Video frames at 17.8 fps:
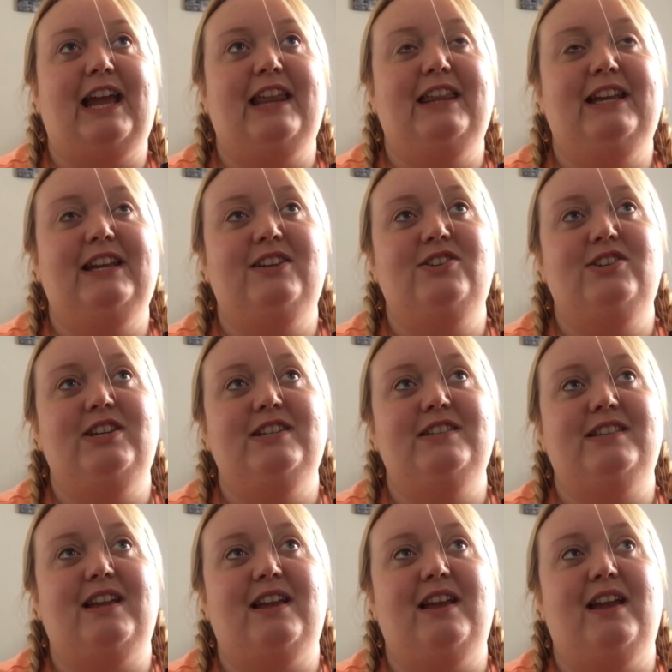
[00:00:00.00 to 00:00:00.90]
I think
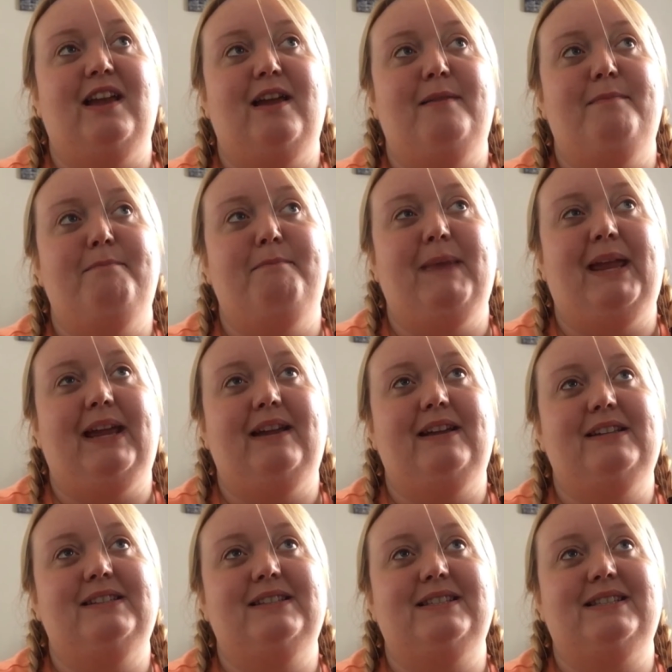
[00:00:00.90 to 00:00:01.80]
she's a
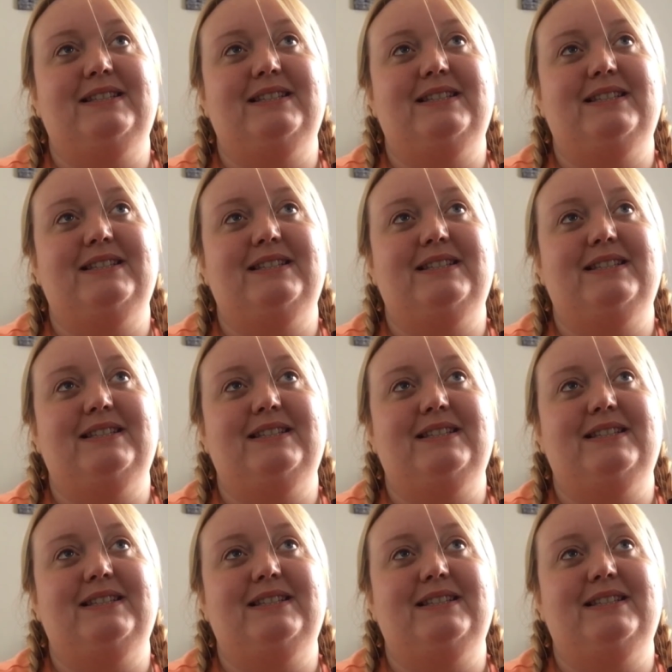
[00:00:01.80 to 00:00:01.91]
mix.